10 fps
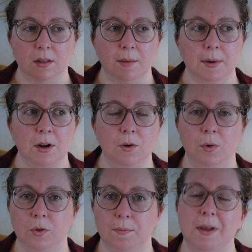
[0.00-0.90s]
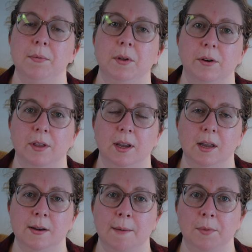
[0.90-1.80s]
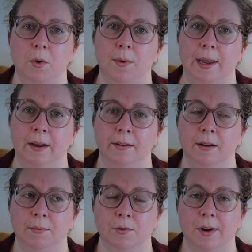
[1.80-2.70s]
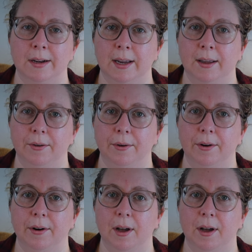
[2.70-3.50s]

Let me know who the people are that kidnapped the queen and were trying to kill her.